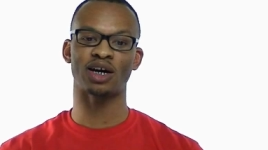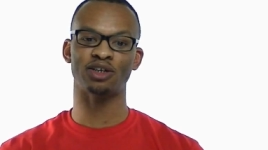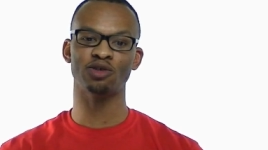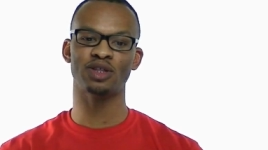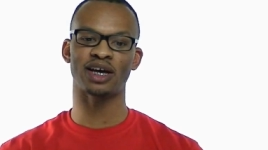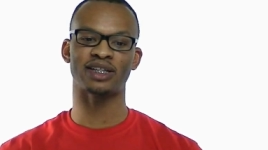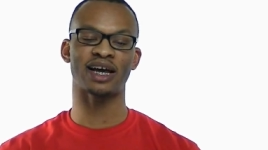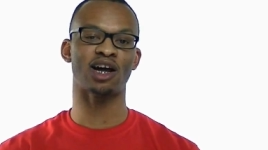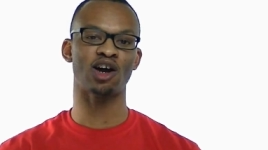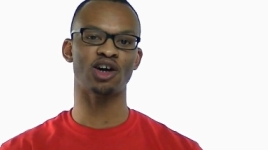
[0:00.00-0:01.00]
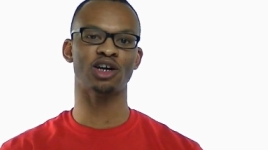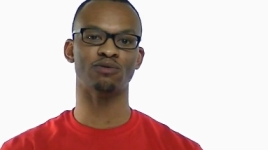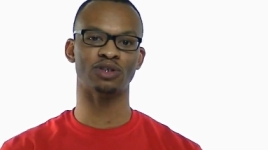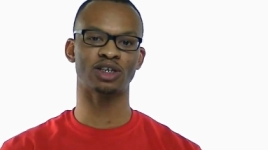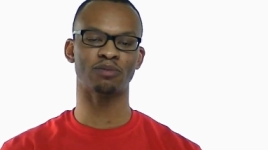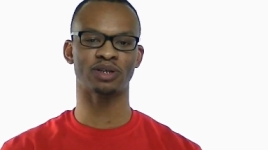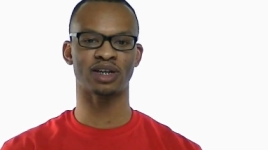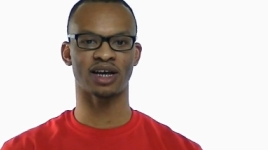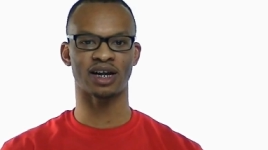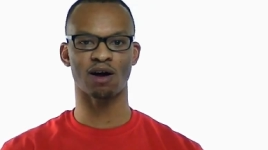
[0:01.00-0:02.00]
I knew that that area was something
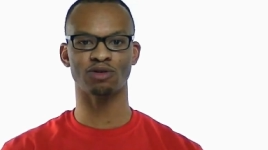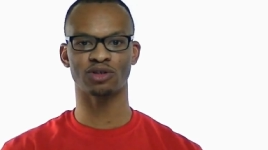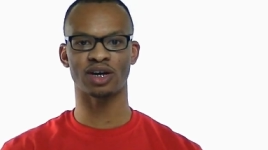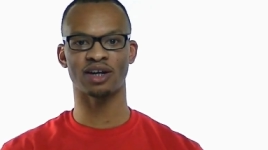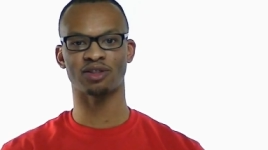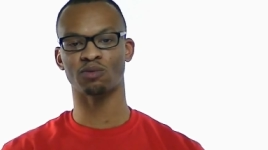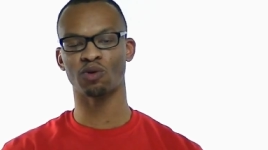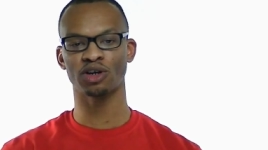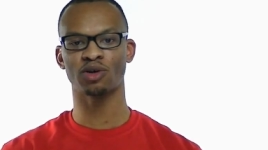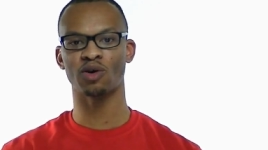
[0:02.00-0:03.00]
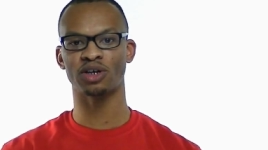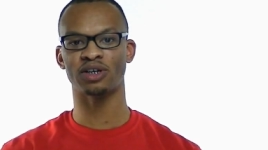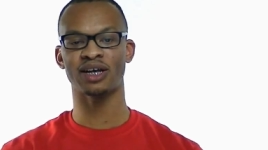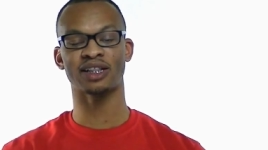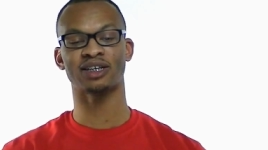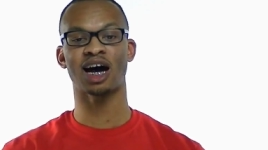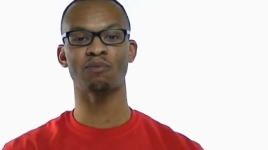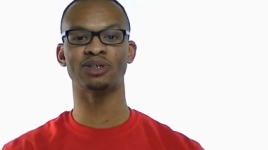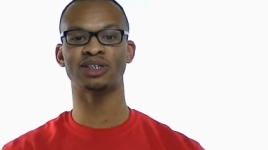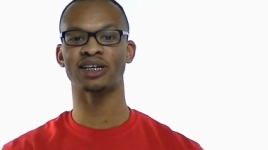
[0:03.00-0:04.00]
that I was going to have to work on and have to
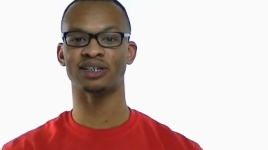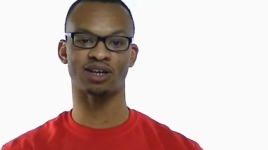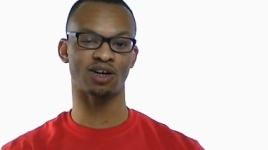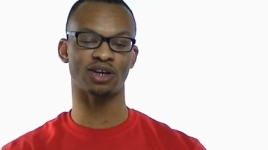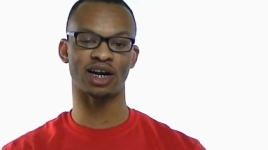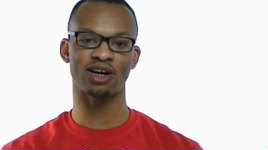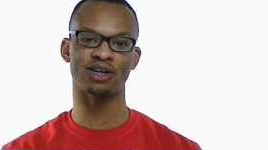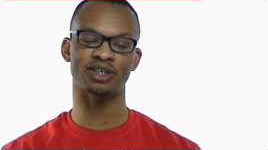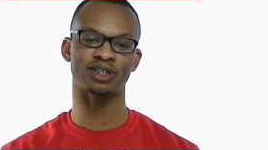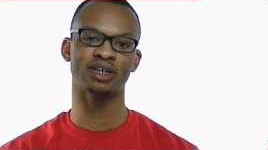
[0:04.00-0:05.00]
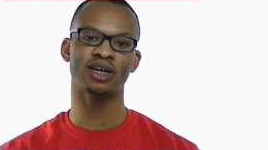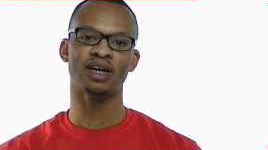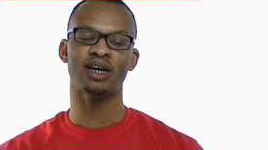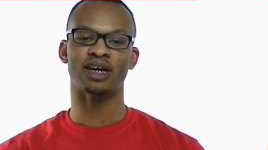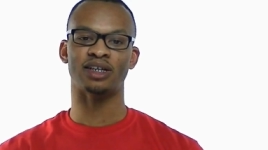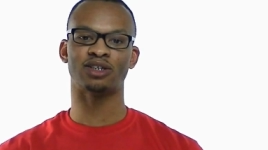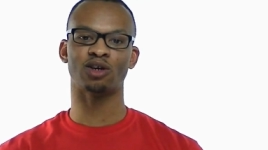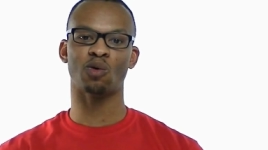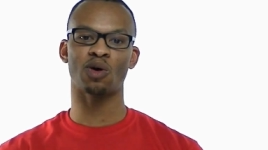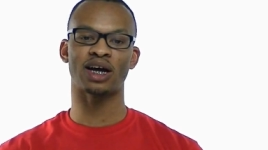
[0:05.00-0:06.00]
compensate in other areas. And
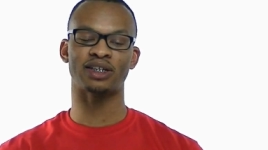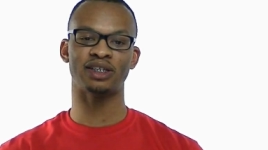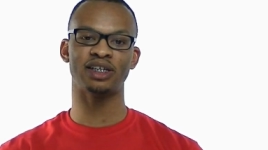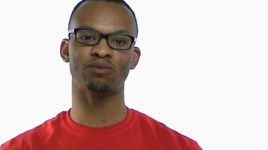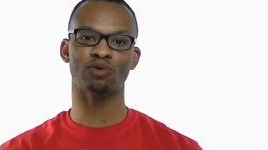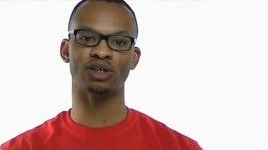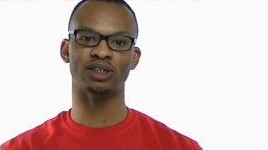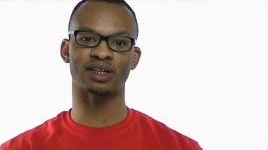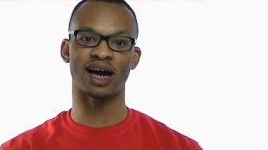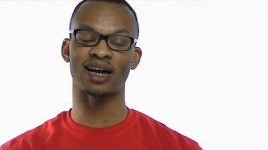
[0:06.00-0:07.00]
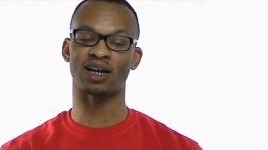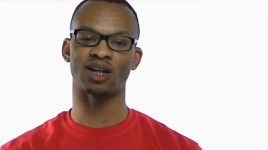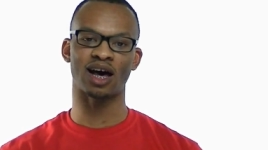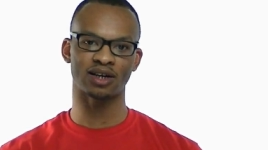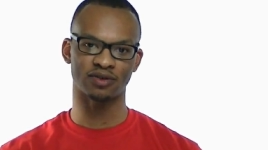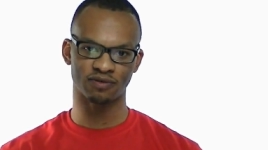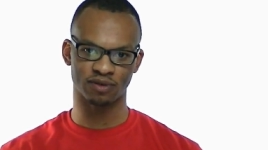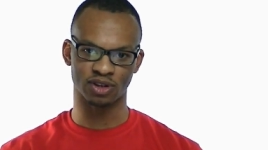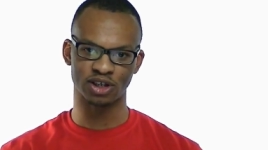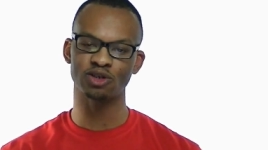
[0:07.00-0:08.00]
so what I did was I had a lot
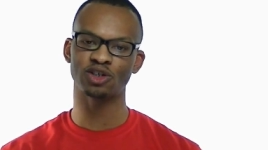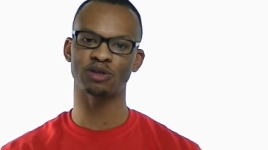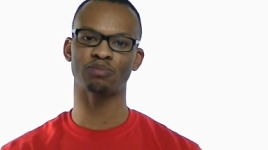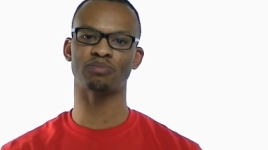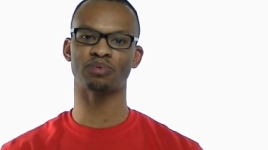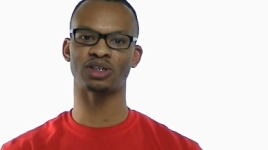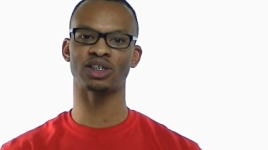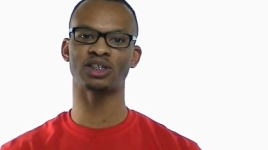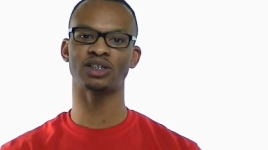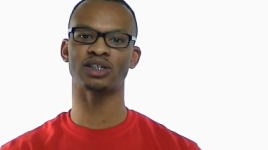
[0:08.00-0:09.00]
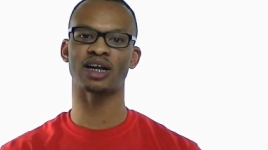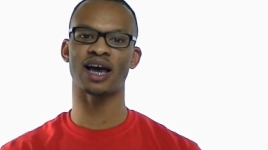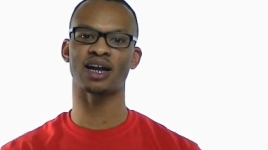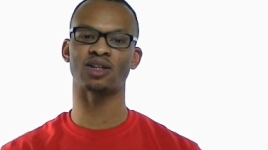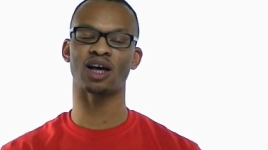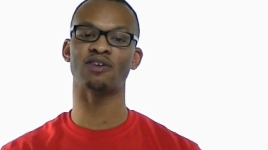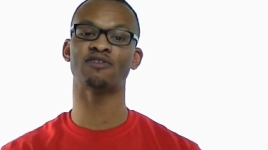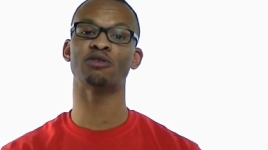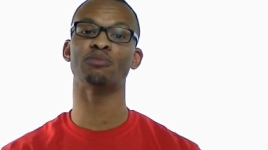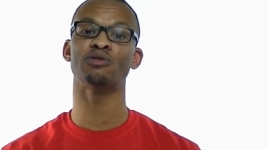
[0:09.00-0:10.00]
of leadership positions and I had a lot
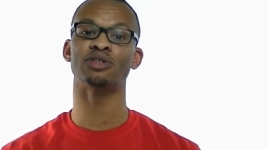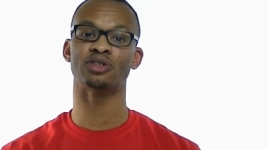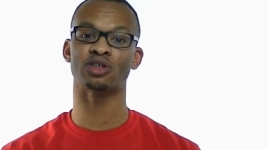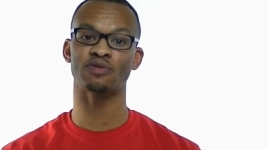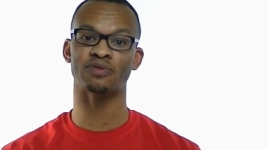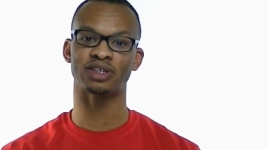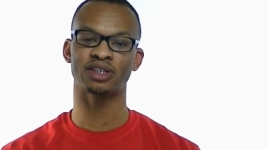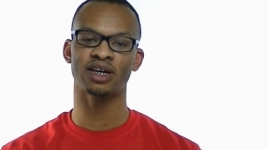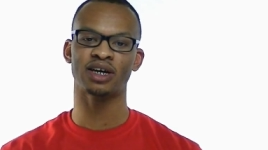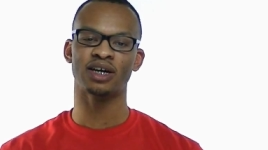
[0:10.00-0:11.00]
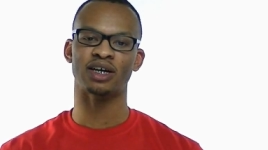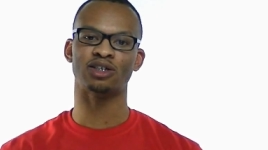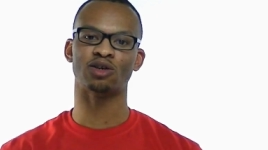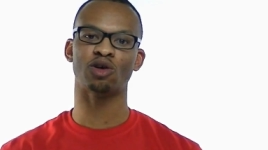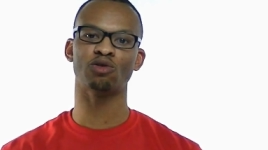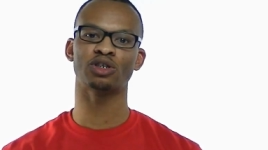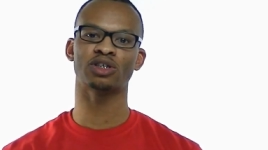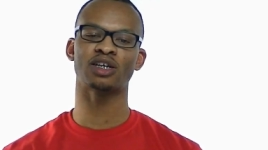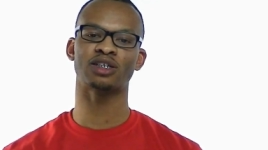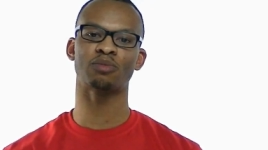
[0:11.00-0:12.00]
of community service. And so those are
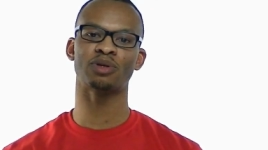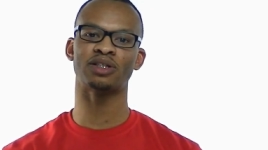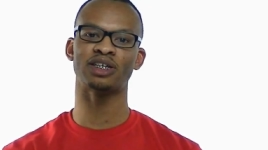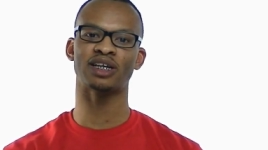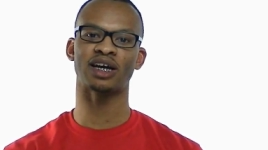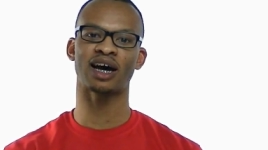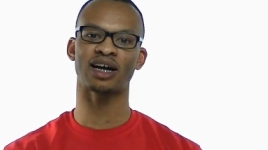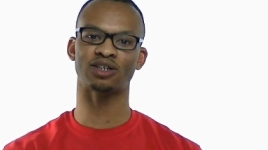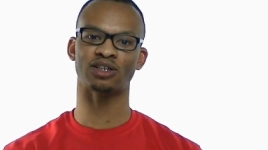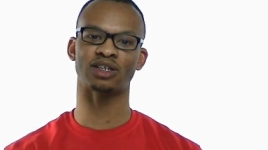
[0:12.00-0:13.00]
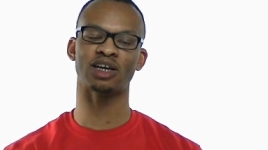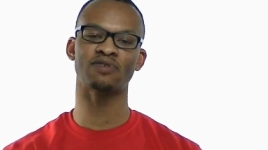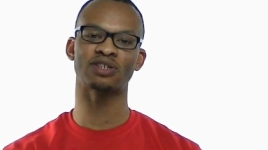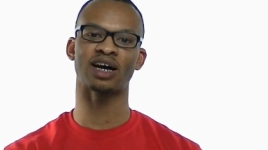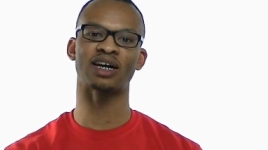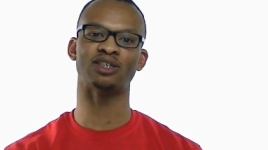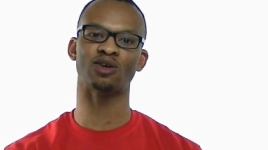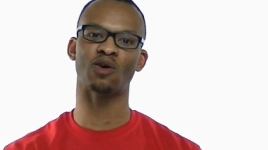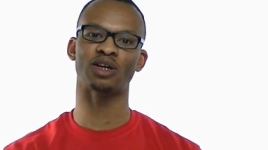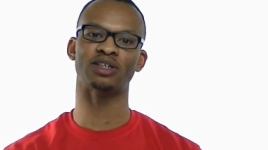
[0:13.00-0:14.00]
kind of some of the things I kind of just emphasized on.